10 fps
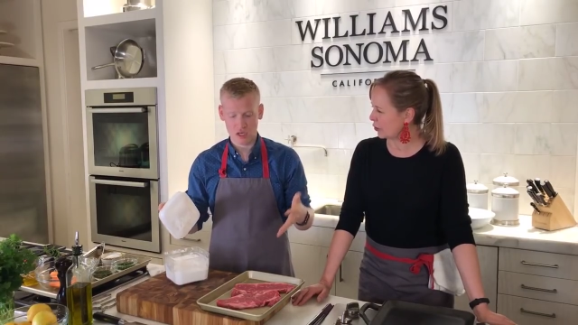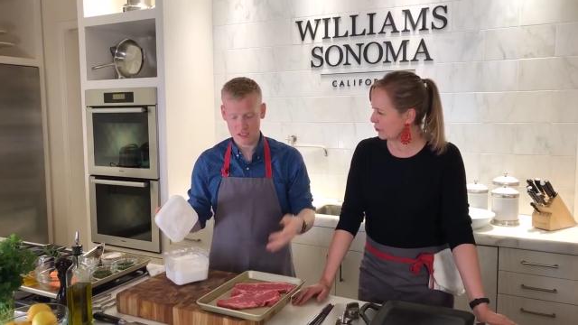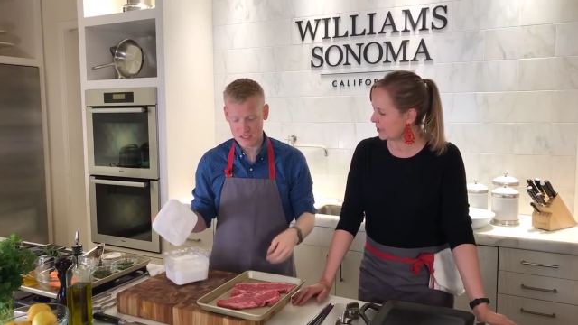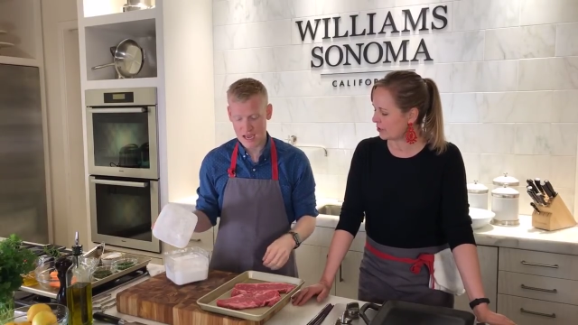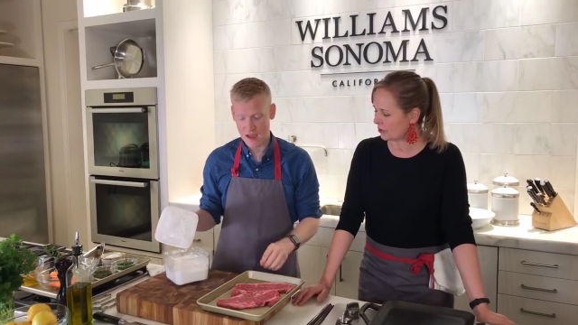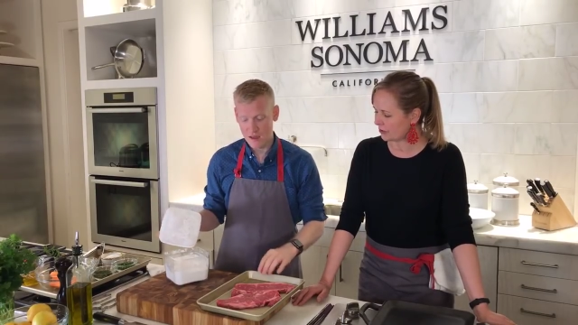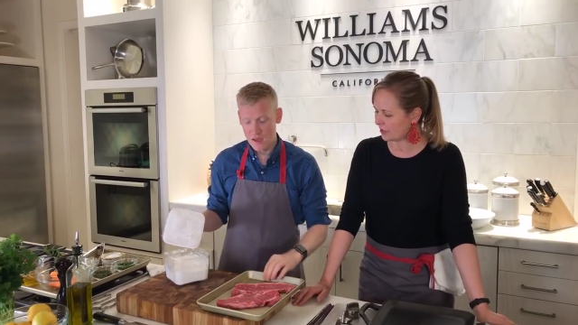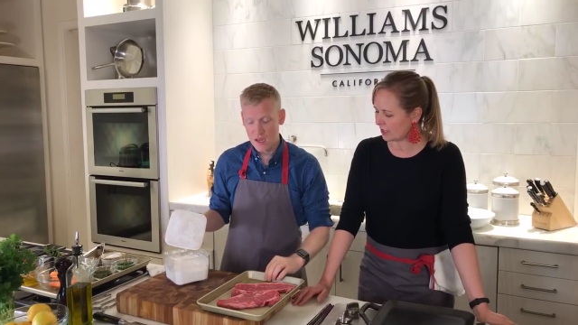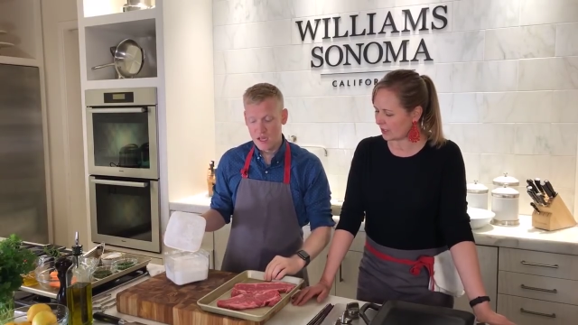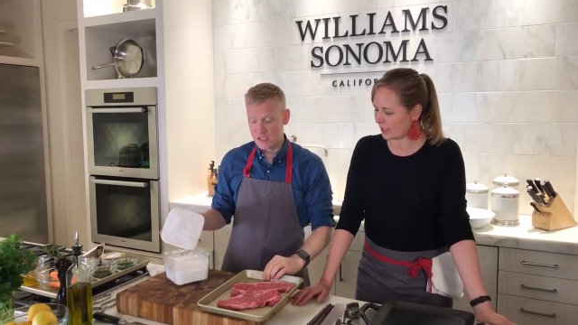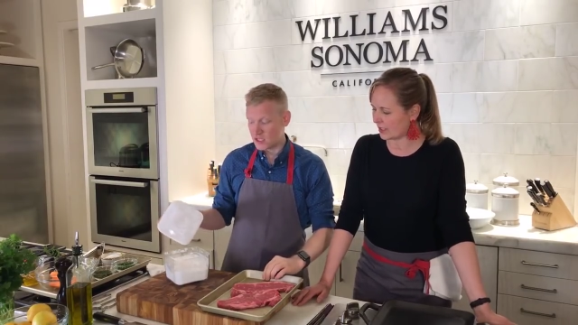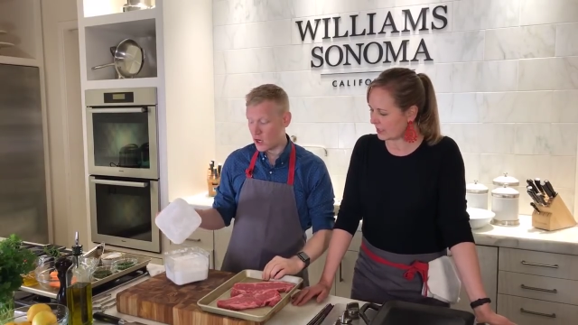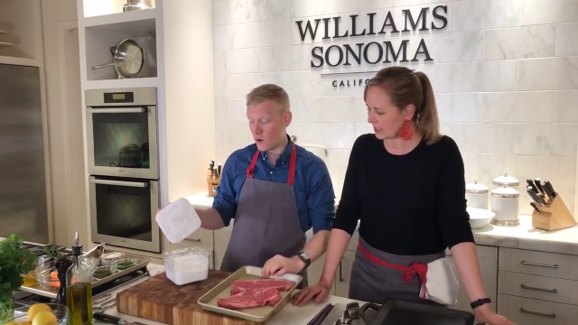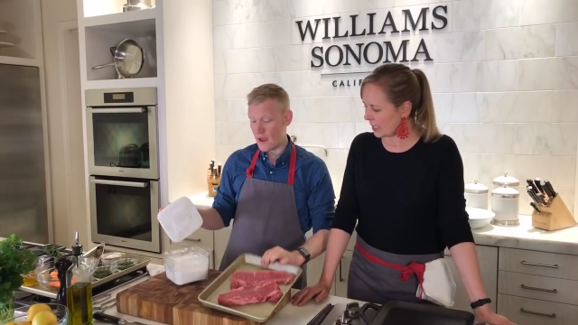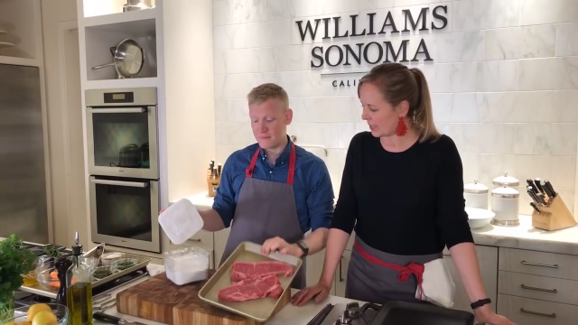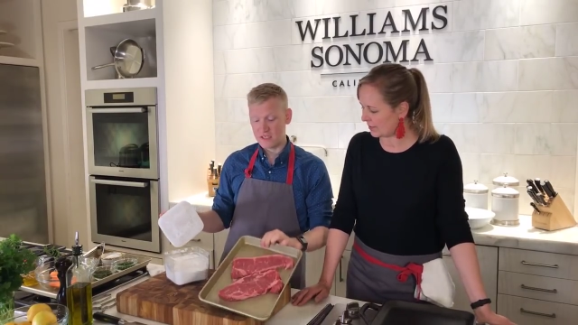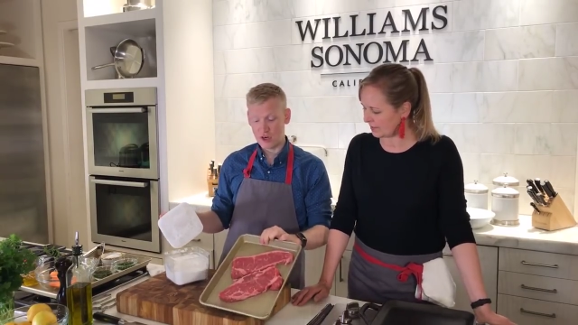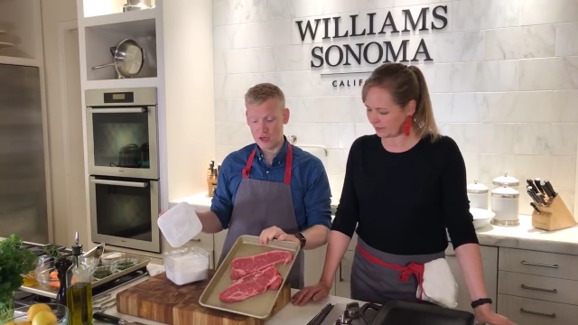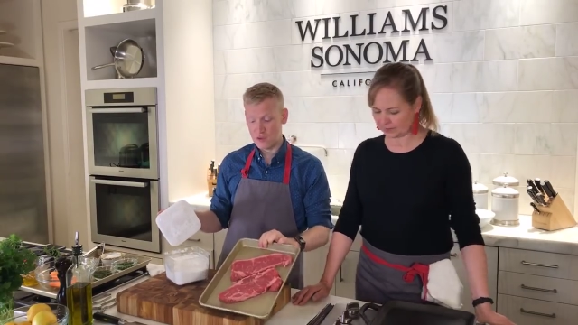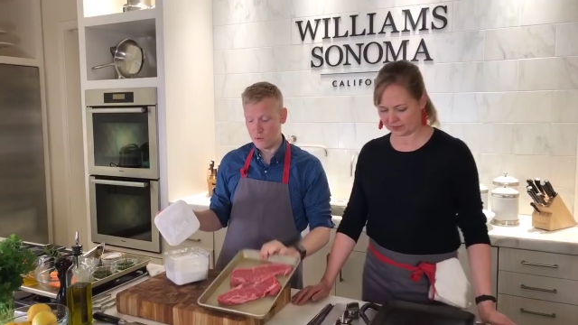Speaker 1: juicy, yeah. juicy on the So inside. I'm
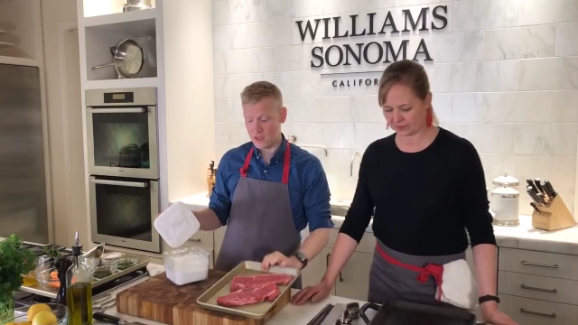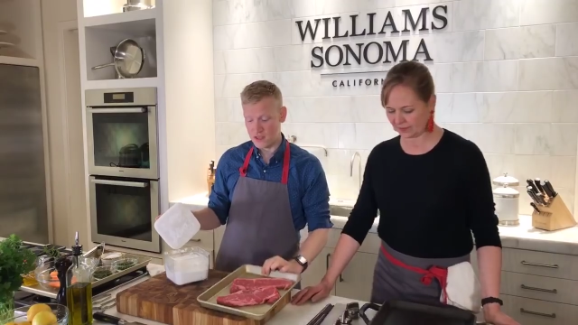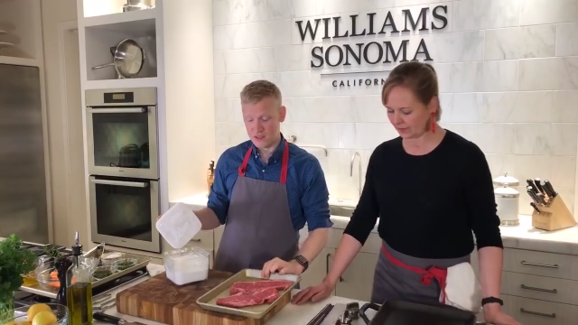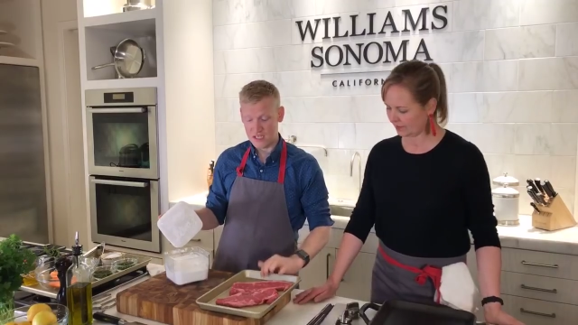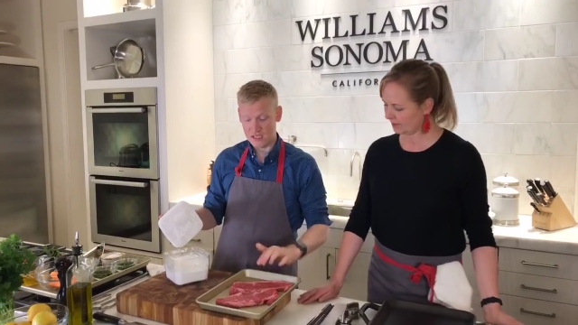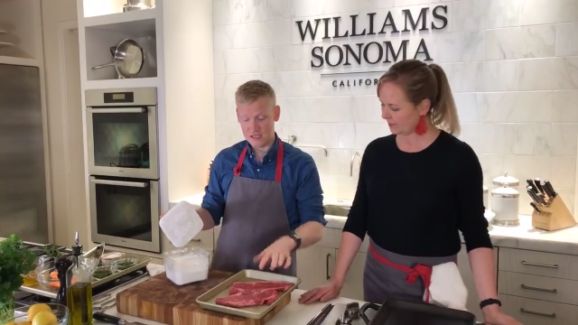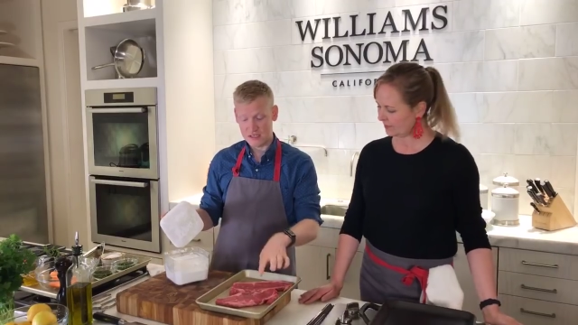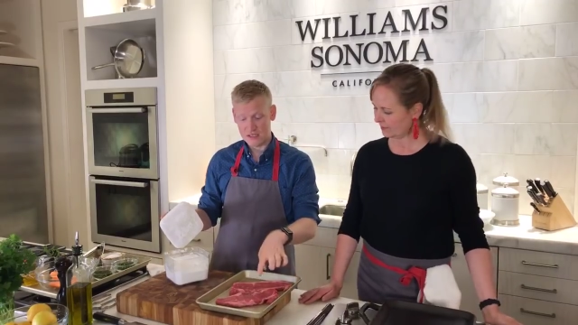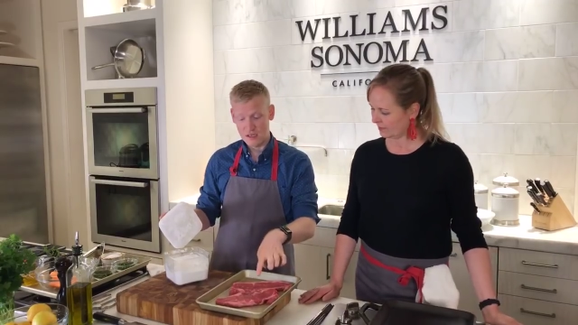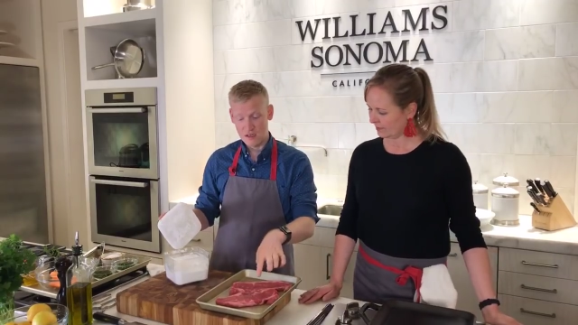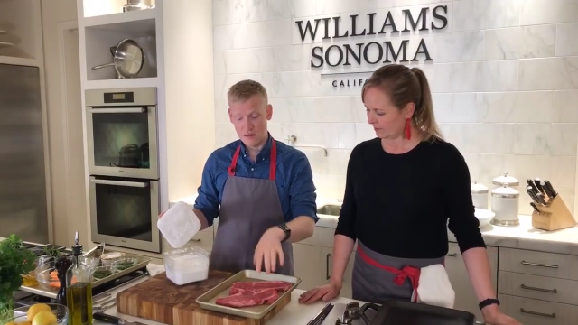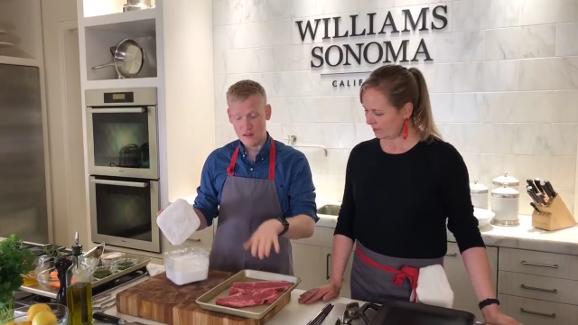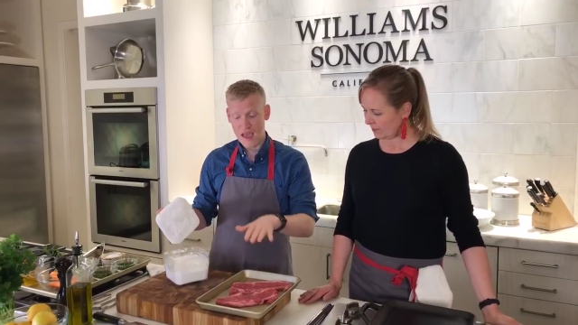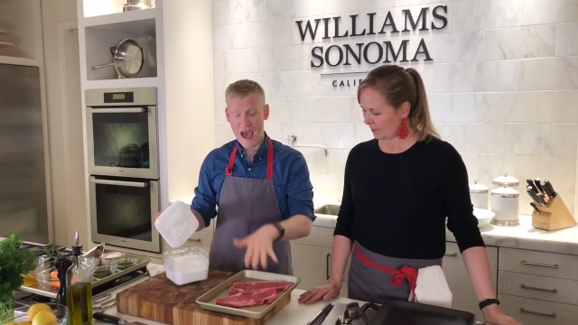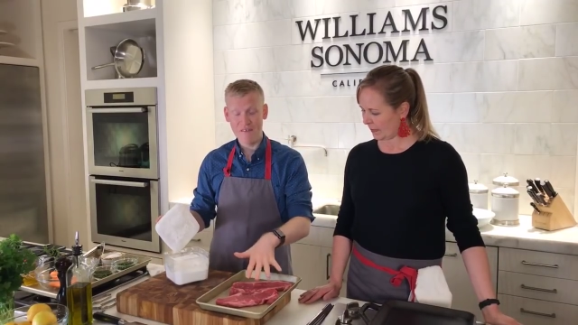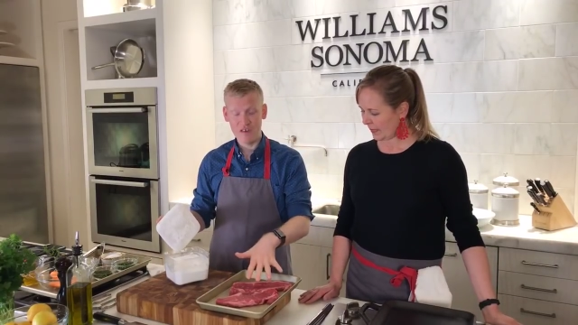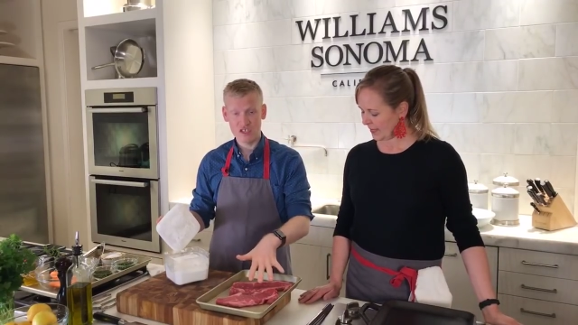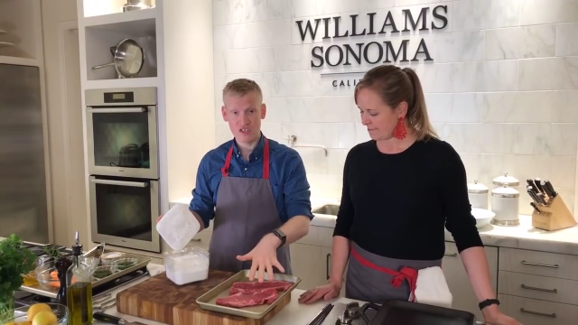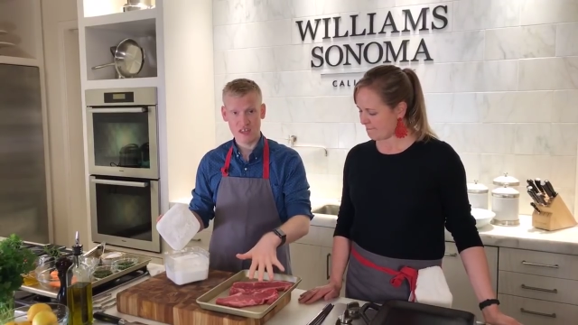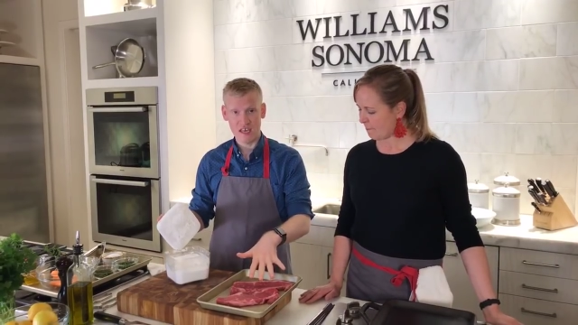starting with these half
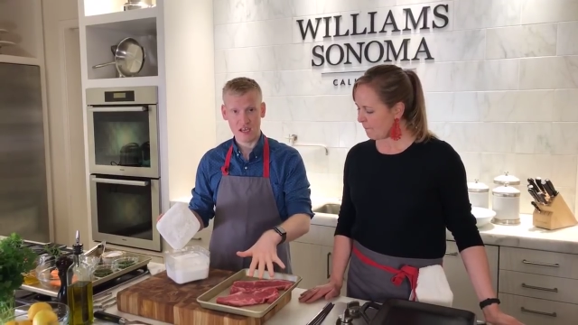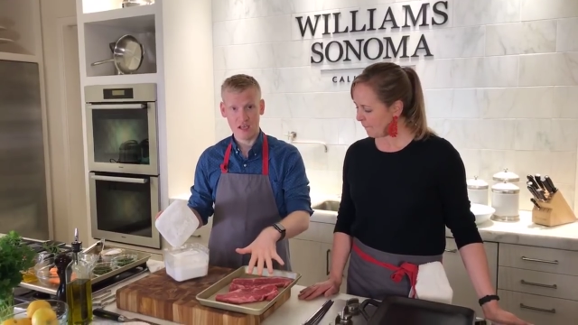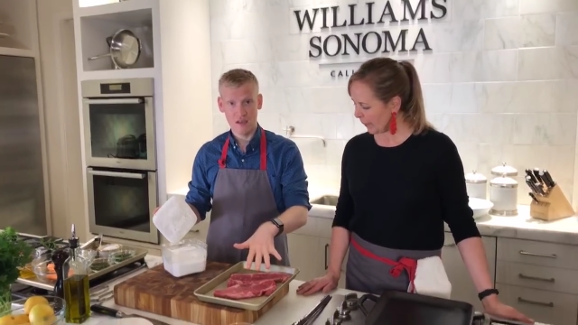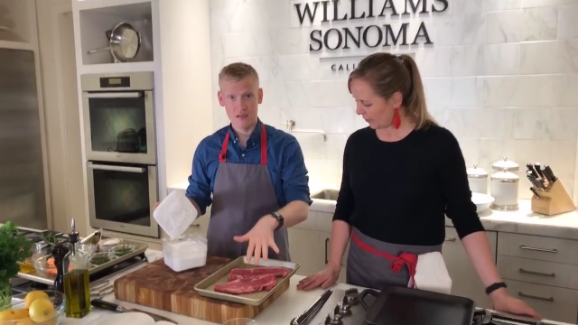inch thick